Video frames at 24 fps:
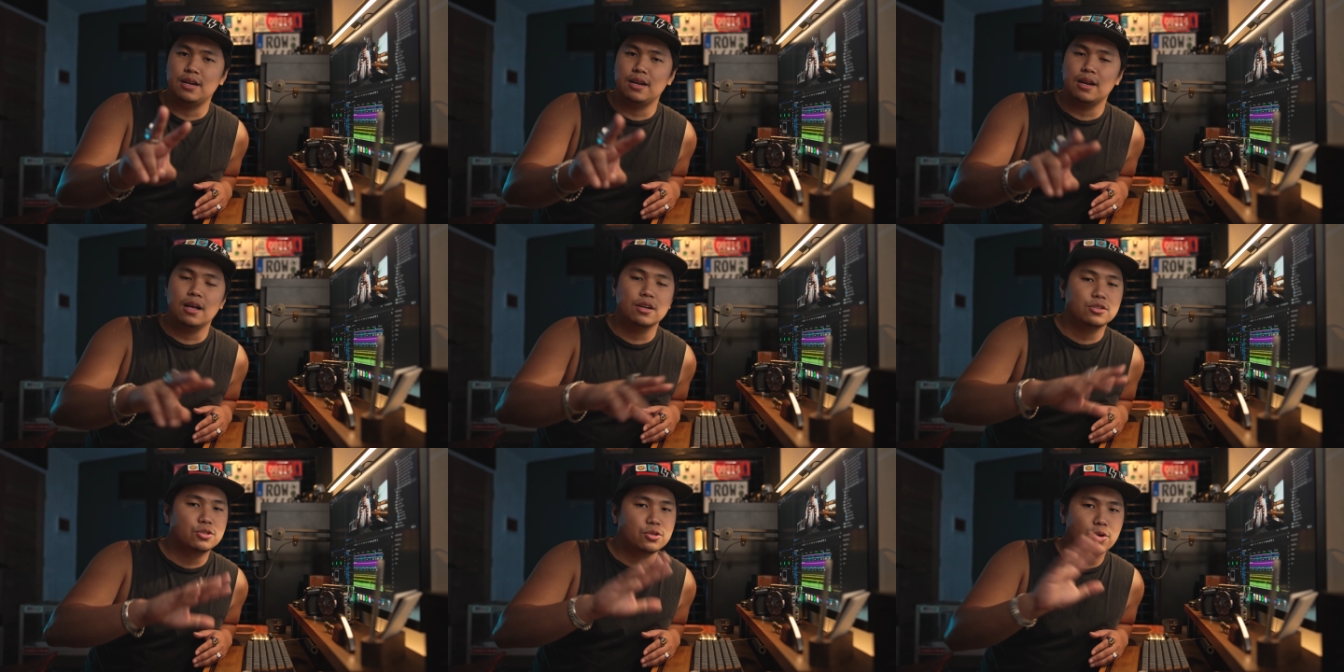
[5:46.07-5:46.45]

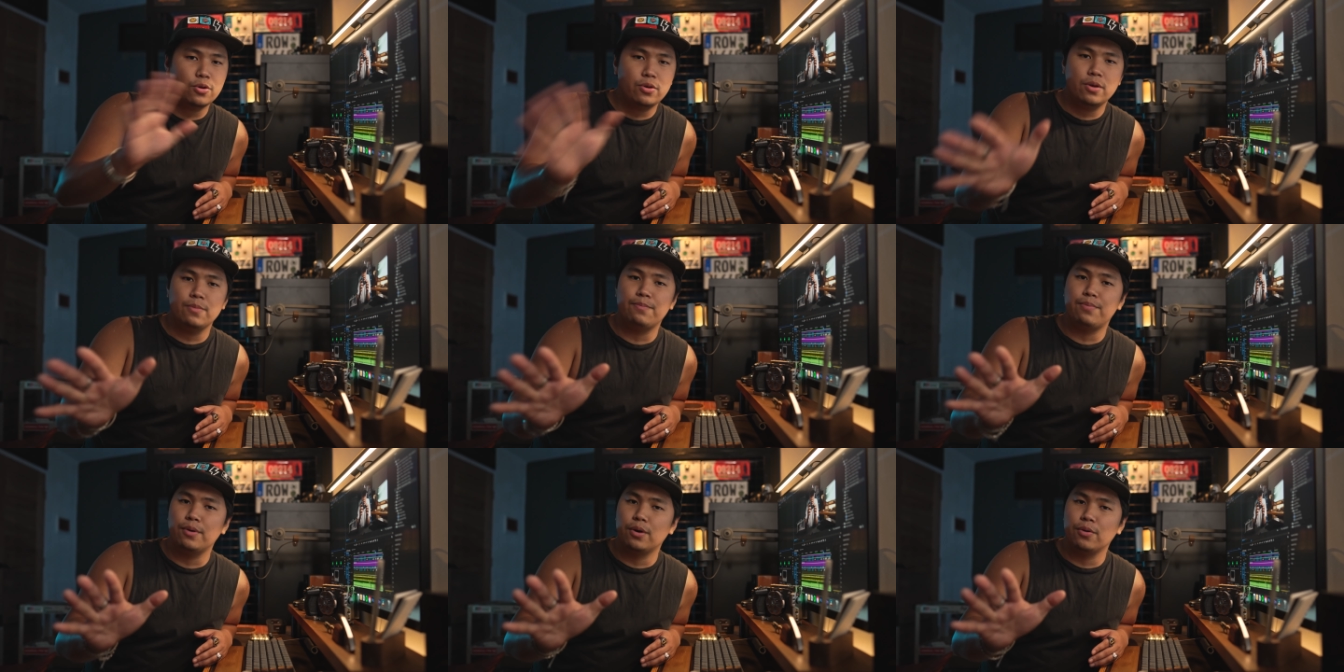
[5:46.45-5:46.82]
and I'll show
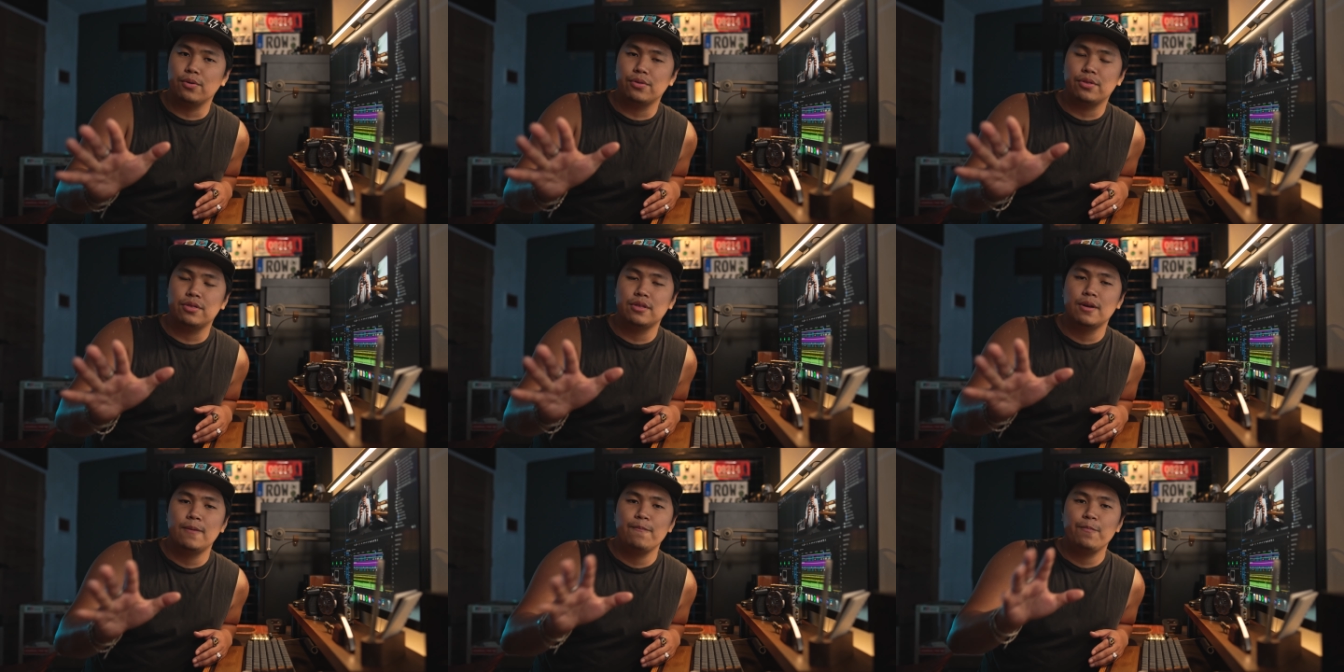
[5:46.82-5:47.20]
you
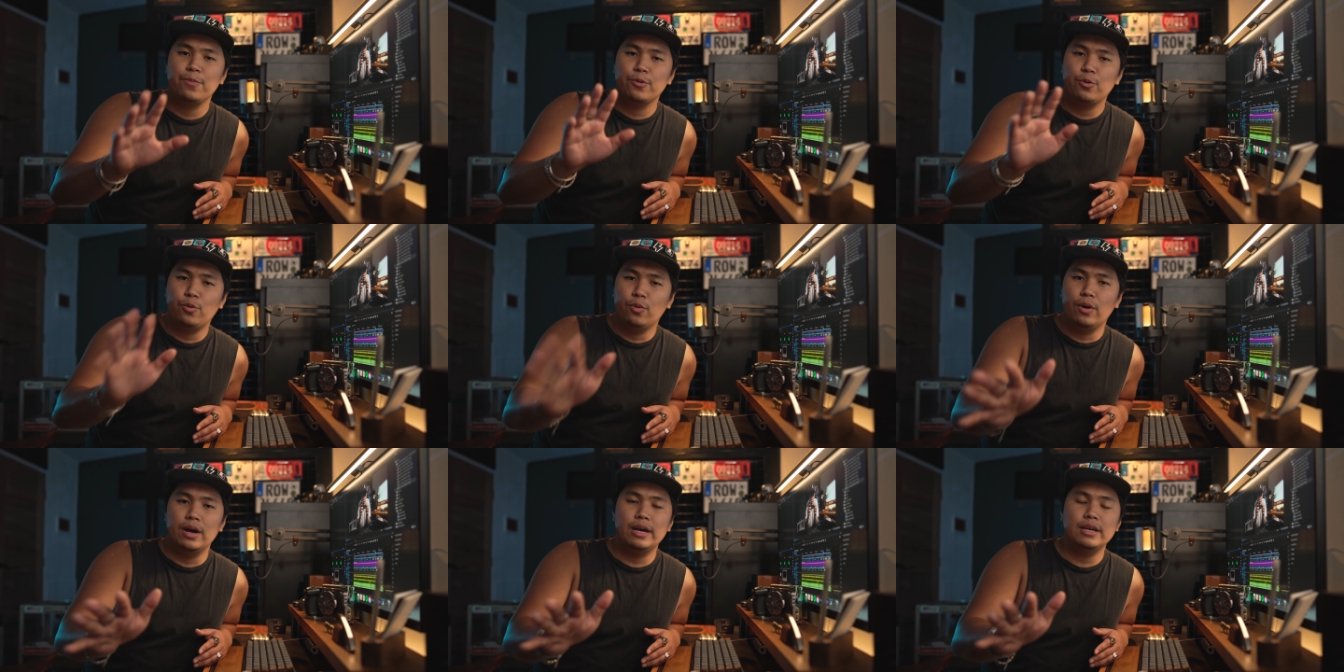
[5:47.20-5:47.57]
both
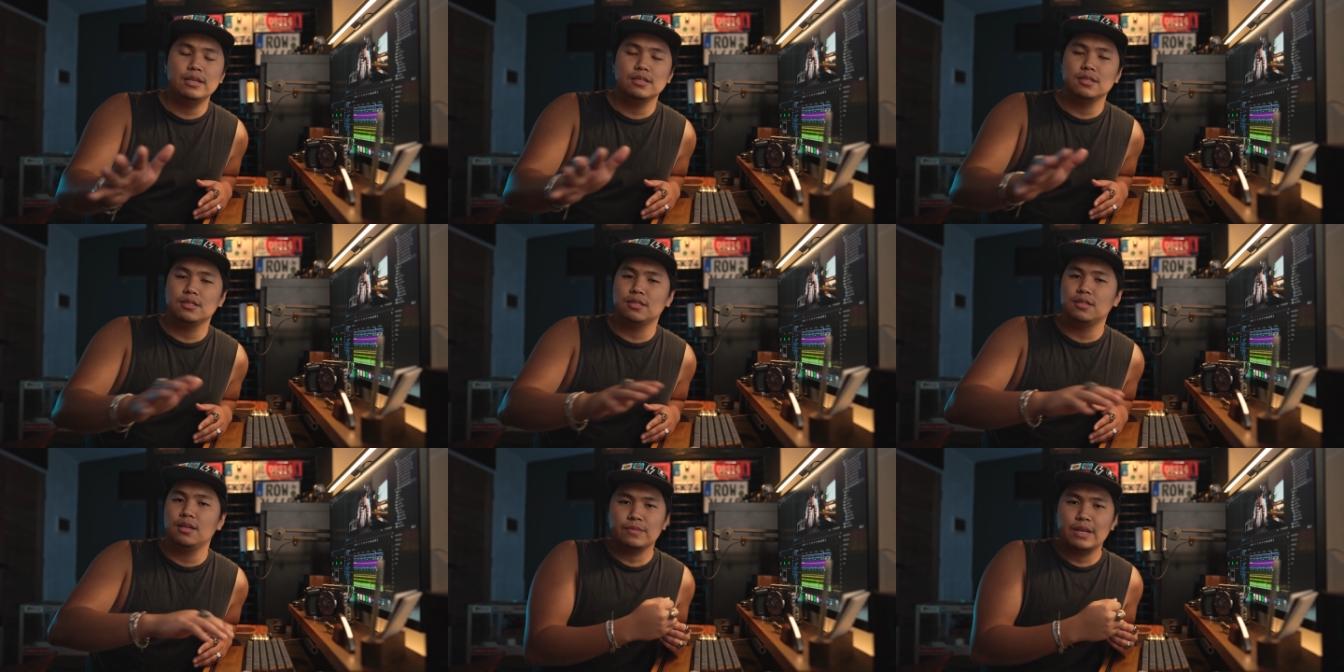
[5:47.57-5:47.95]

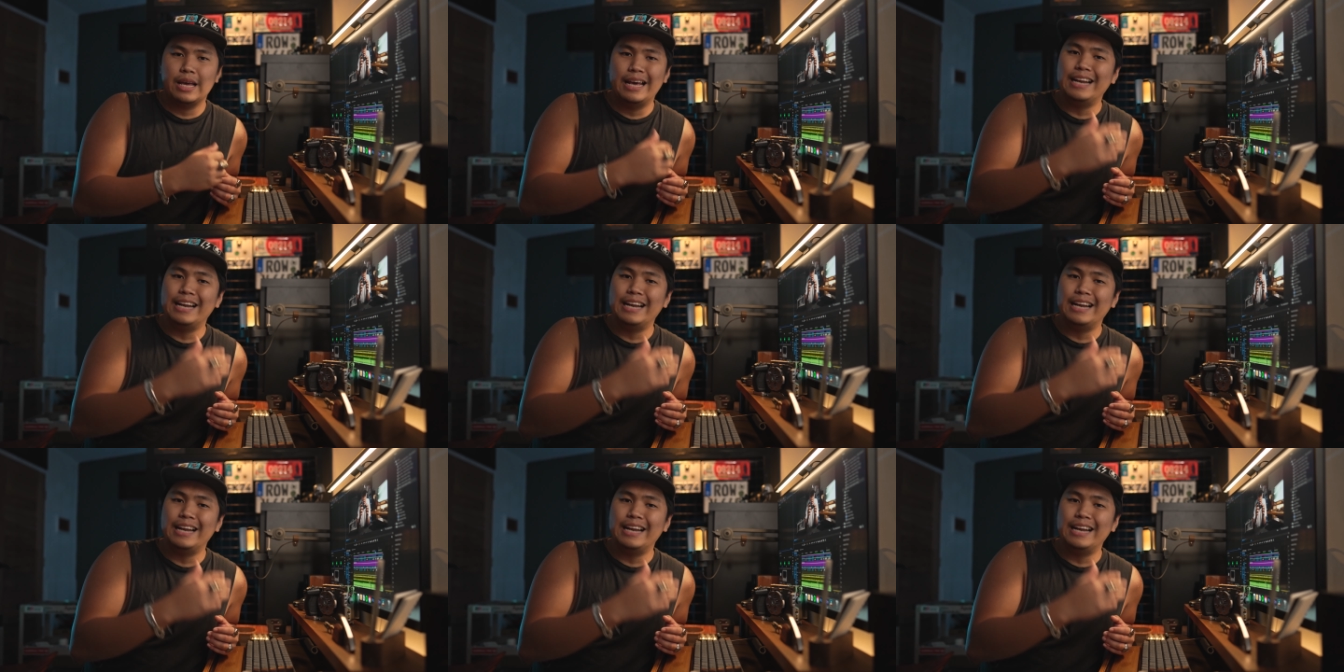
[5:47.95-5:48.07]
ways,